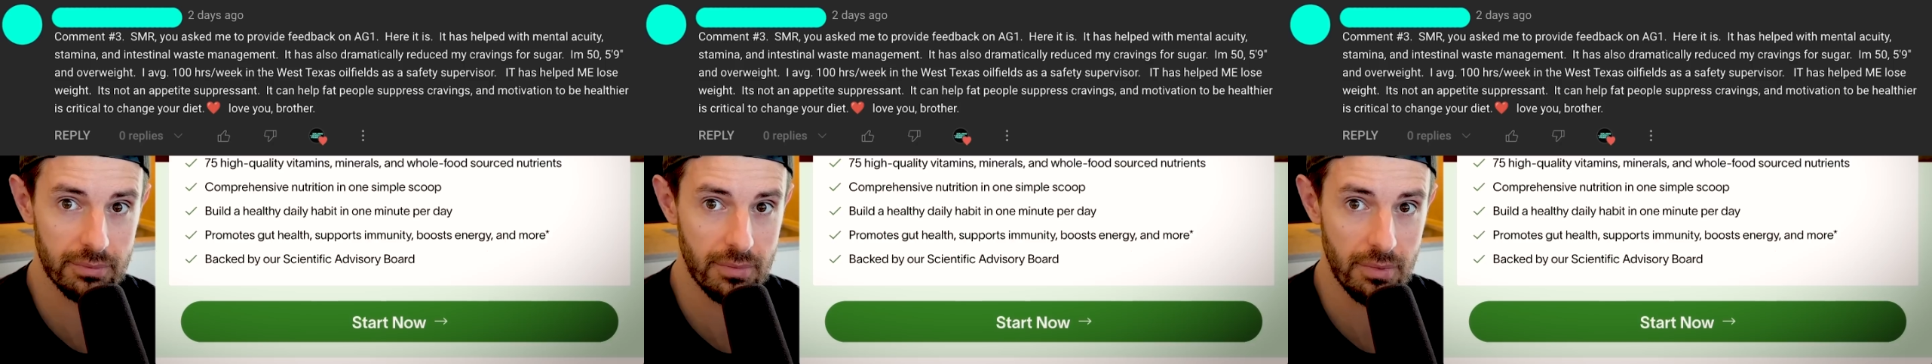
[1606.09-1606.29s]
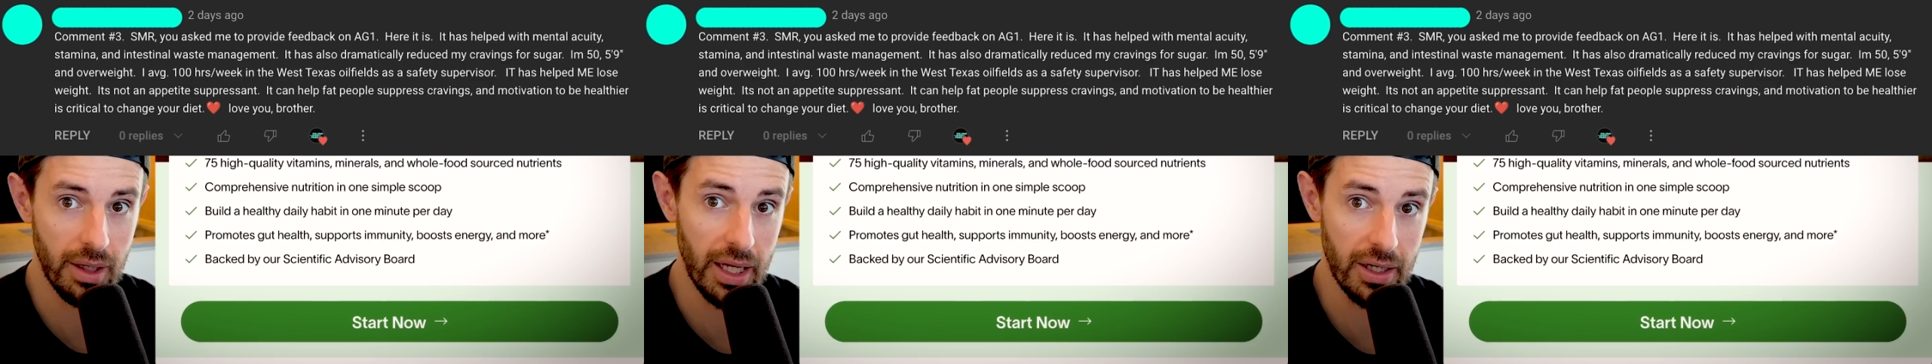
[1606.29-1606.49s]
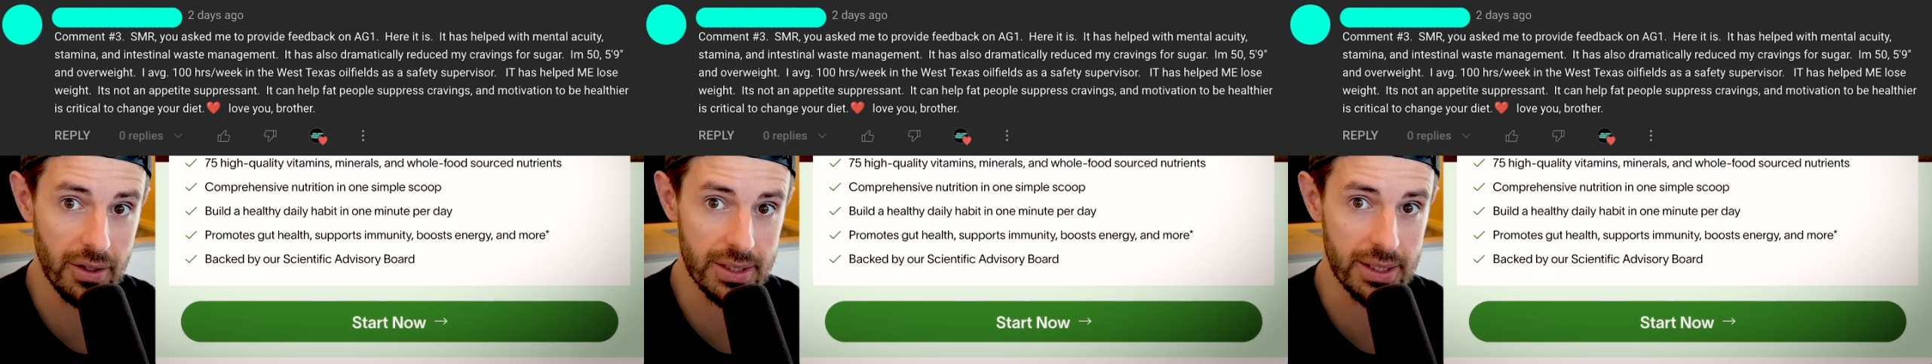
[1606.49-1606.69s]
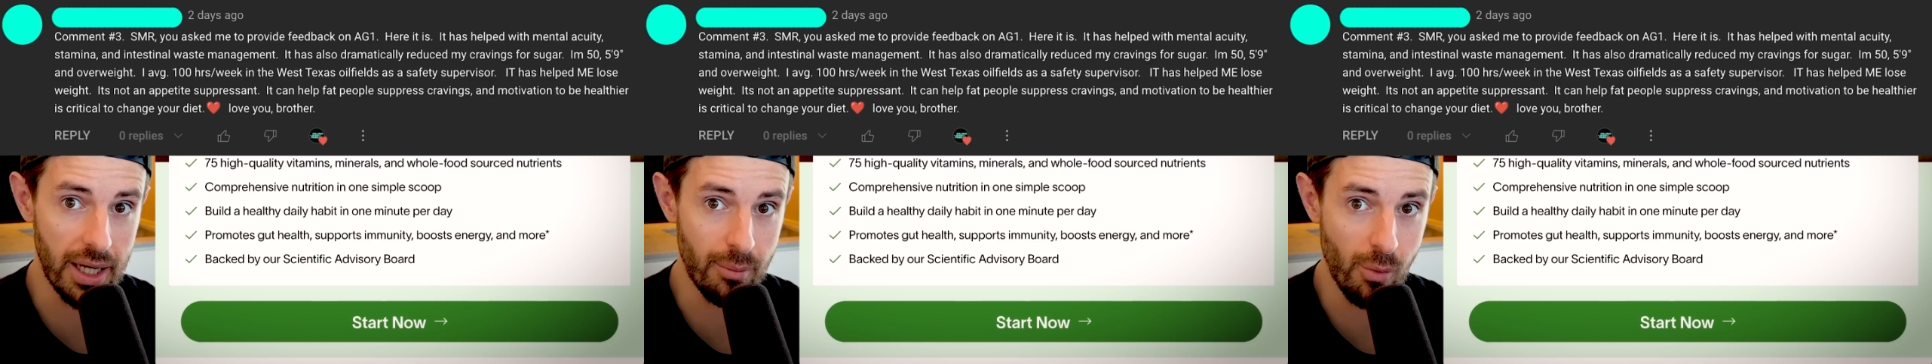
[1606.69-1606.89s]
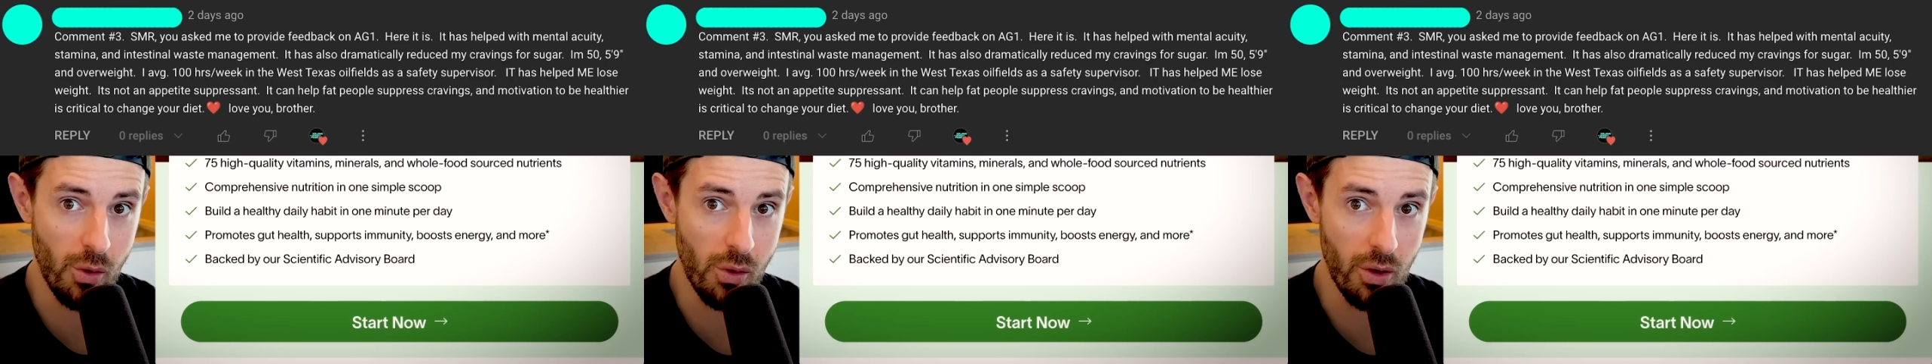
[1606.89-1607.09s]
Need I
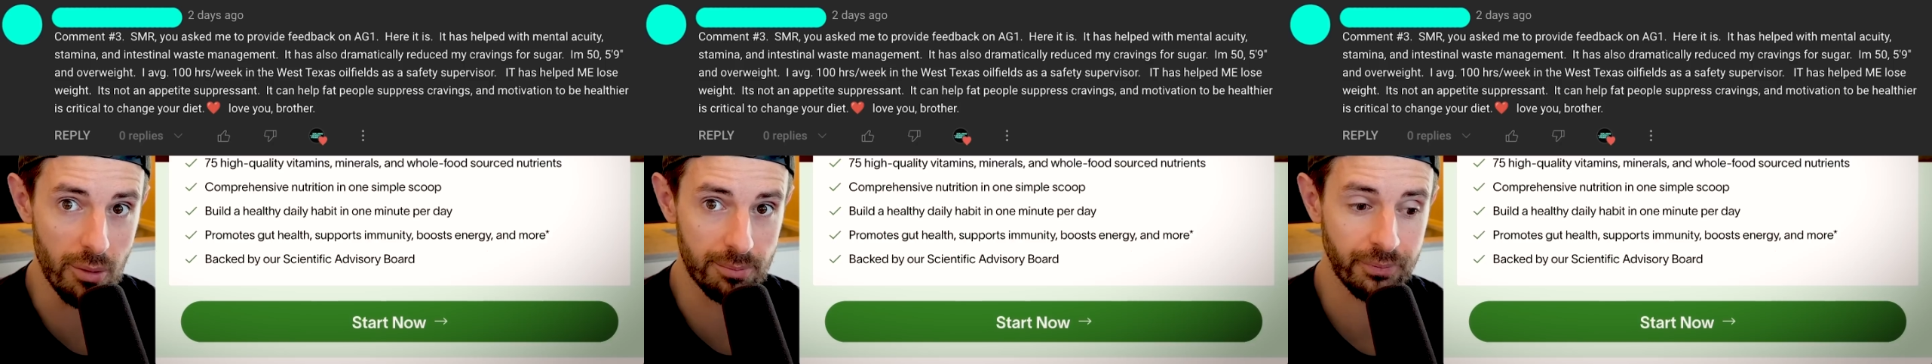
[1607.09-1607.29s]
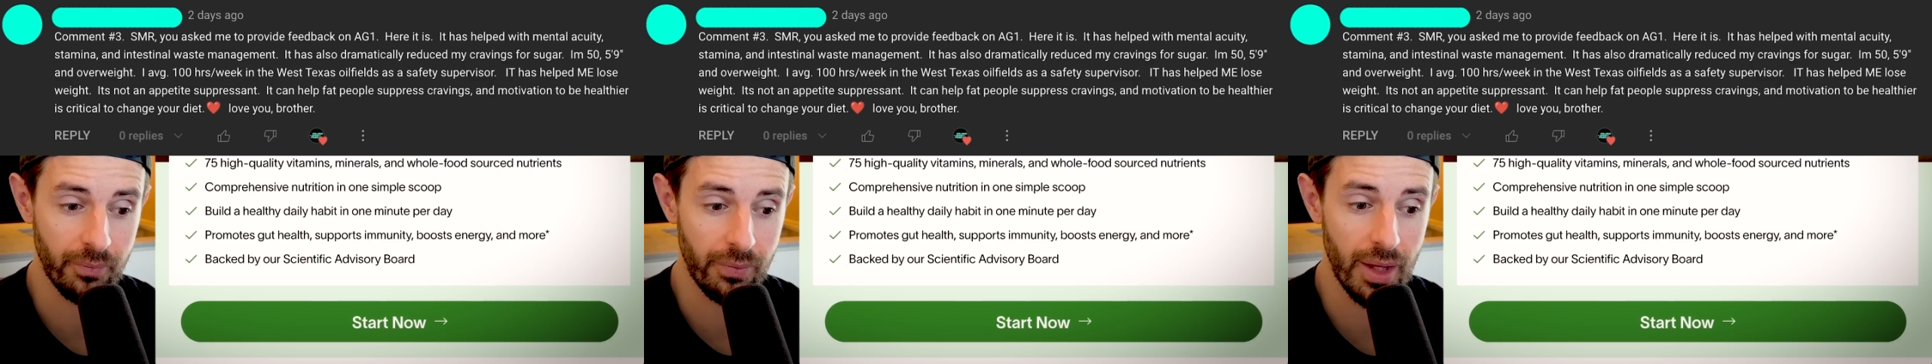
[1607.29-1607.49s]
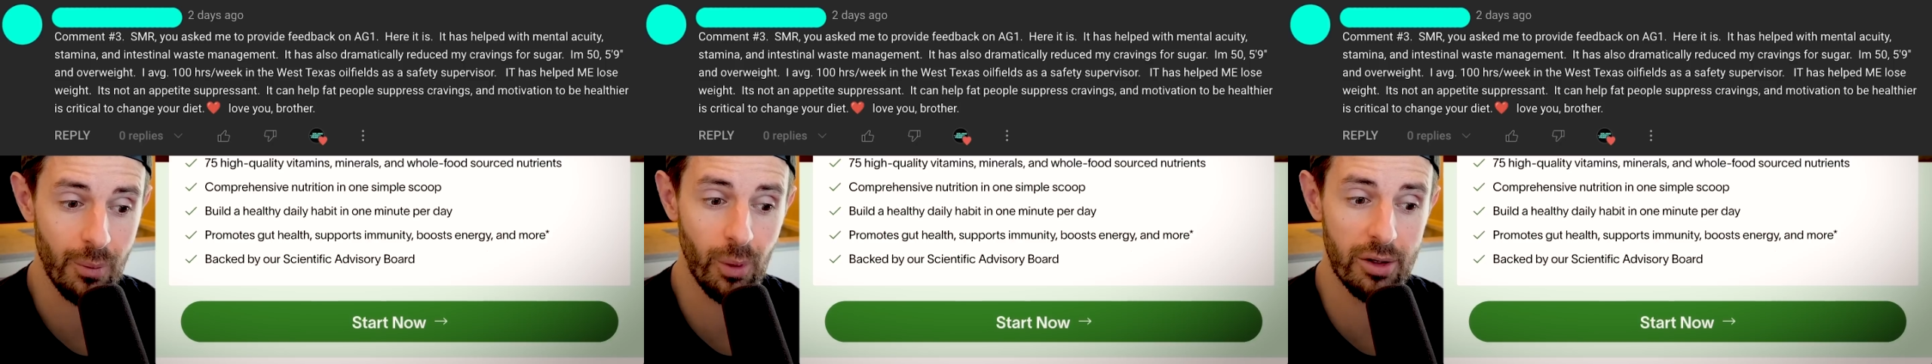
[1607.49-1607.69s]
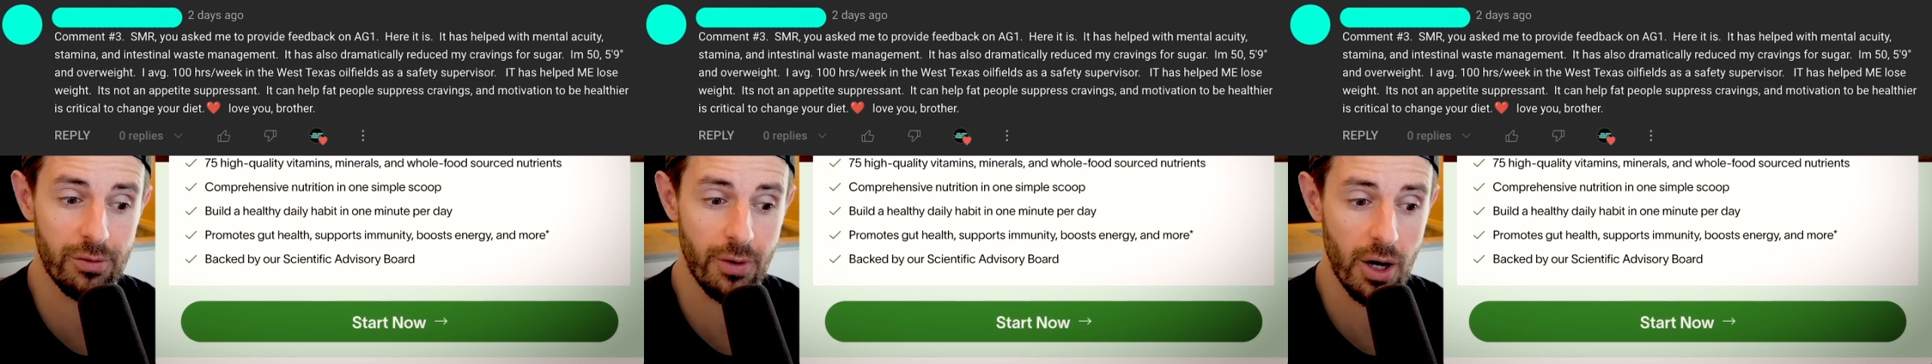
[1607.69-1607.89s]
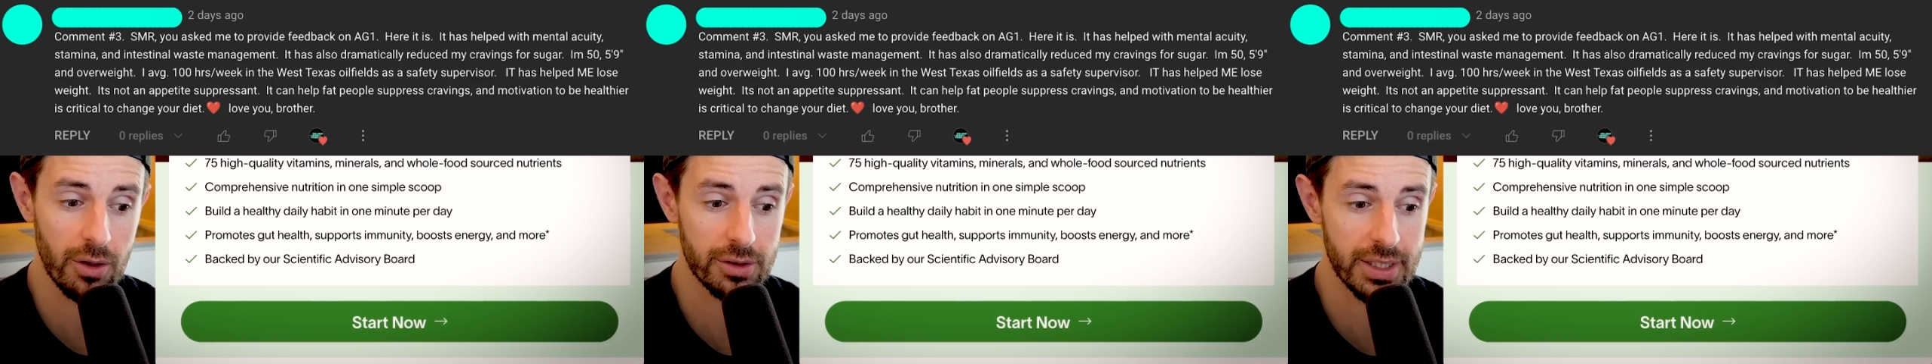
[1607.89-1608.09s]
say more? And one final